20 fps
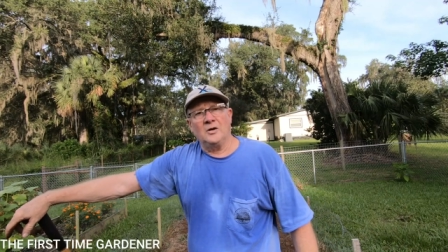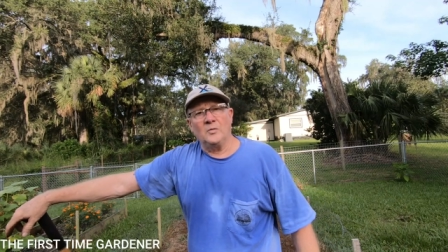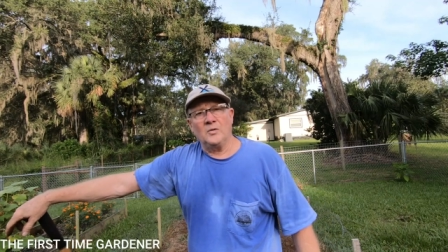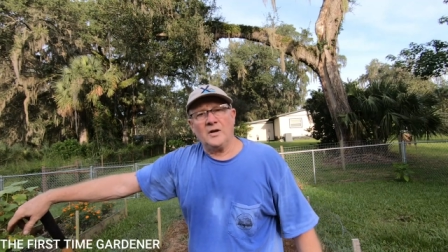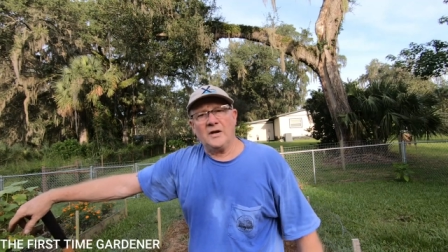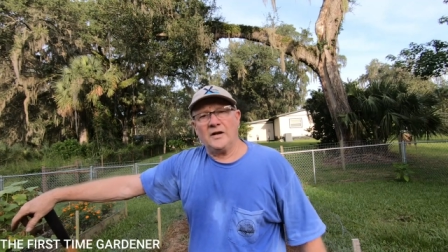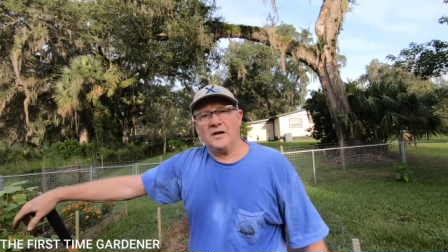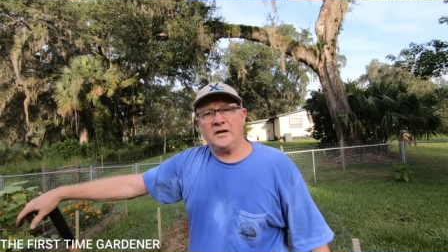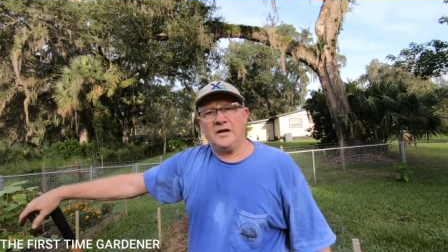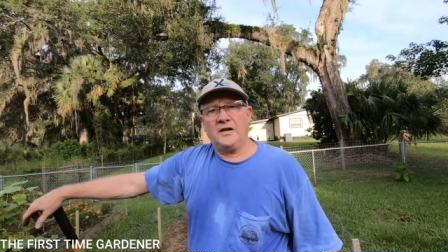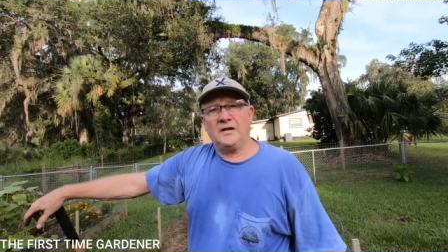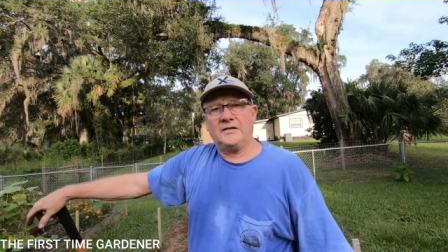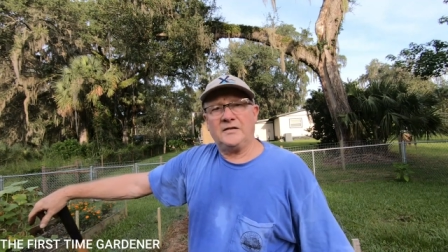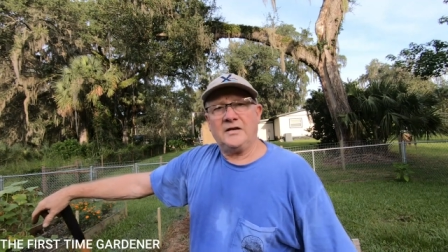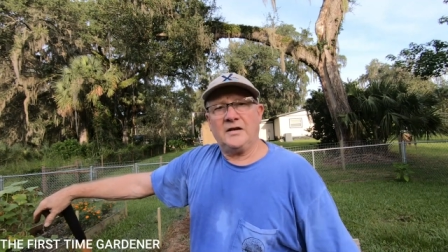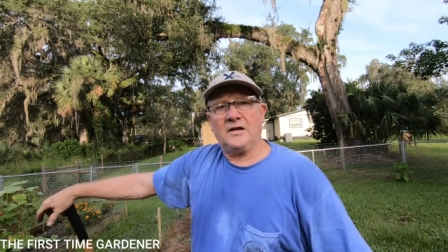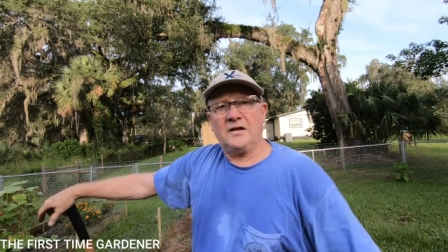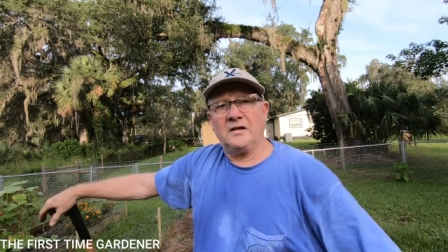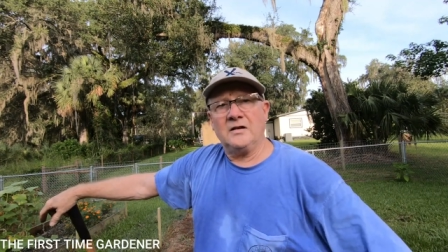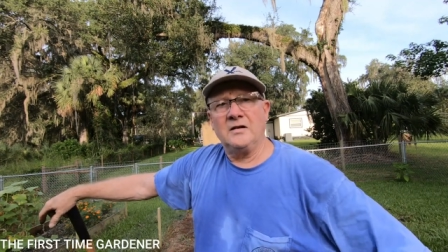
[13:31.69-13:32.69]
We got to
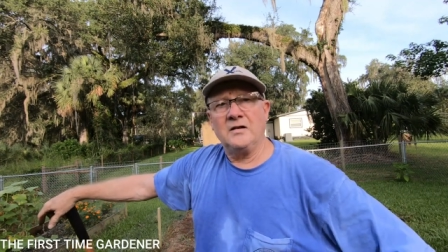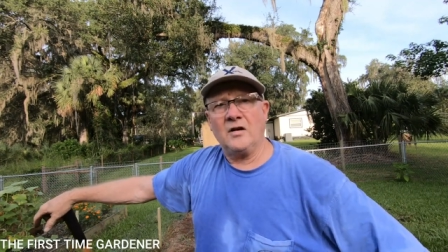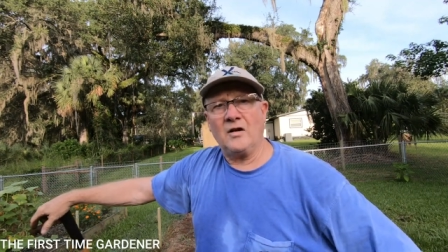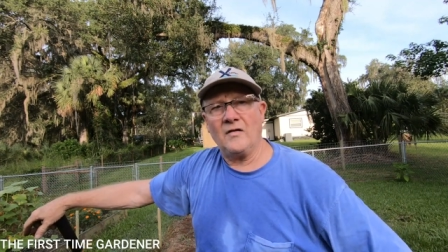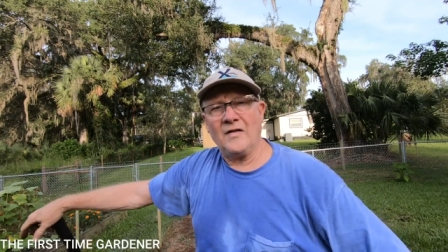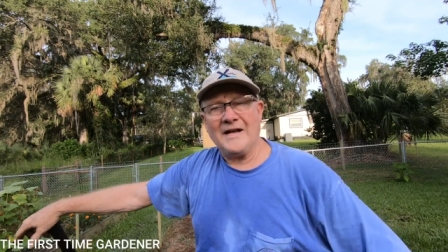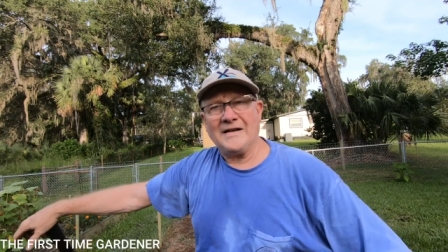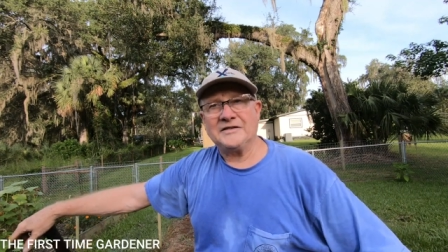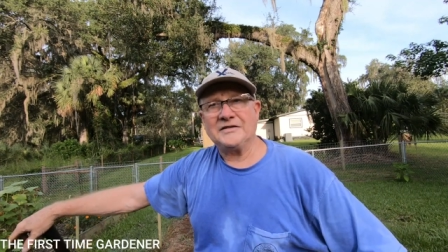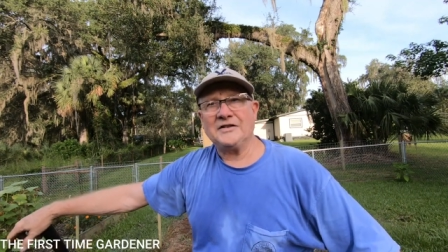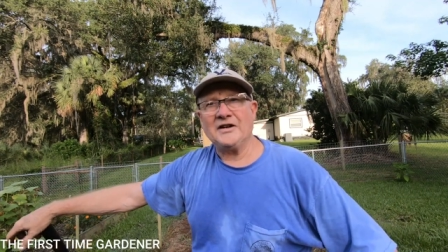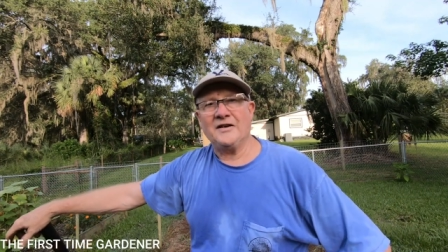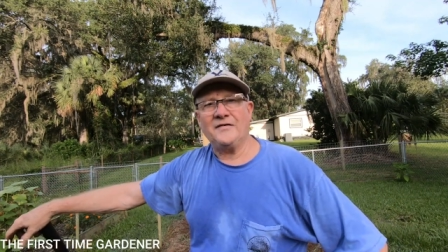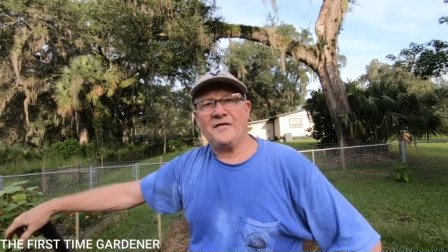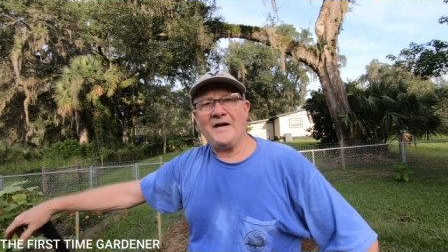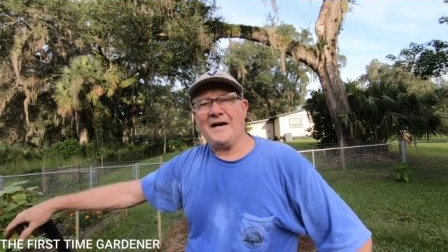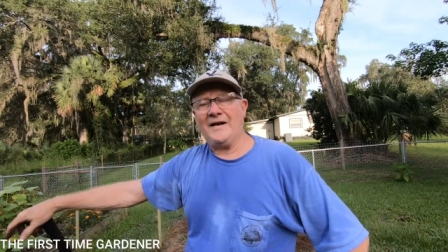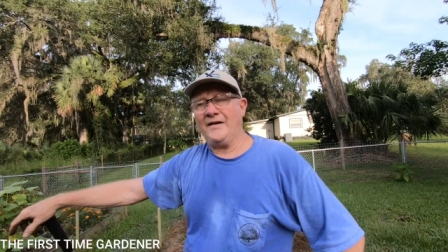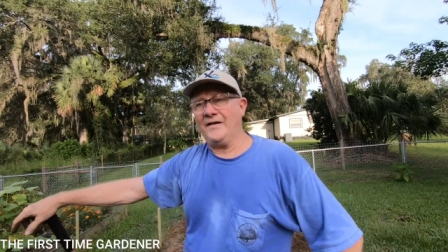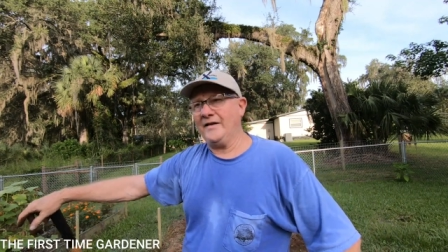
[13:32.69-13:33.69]
get uh, all that
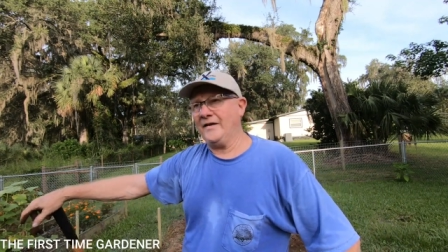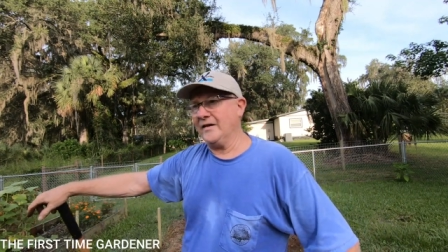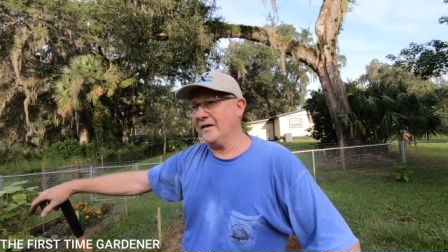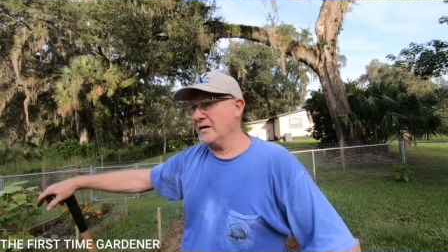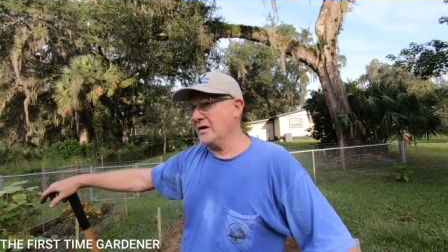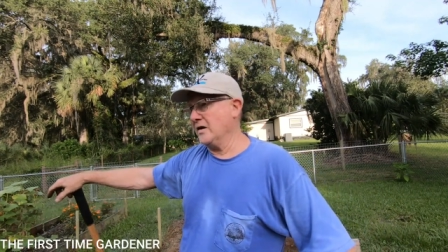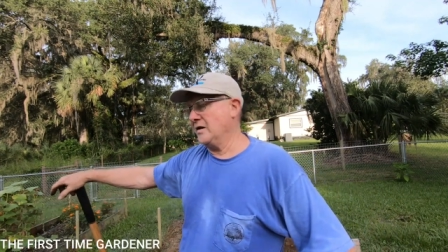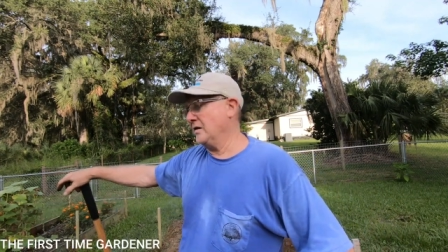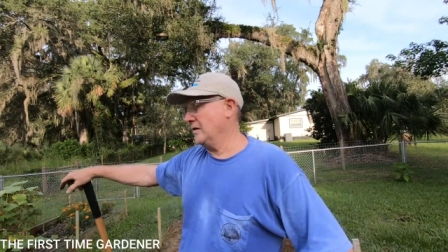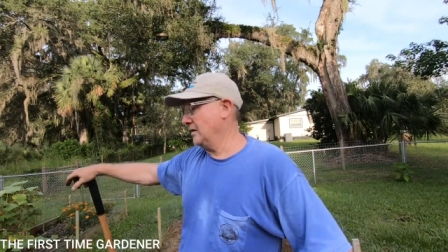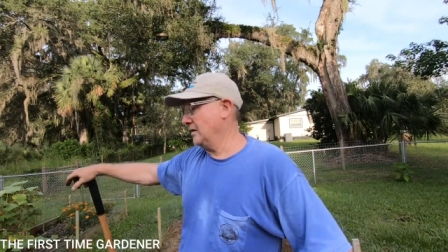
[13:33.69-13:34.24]
stuff out of there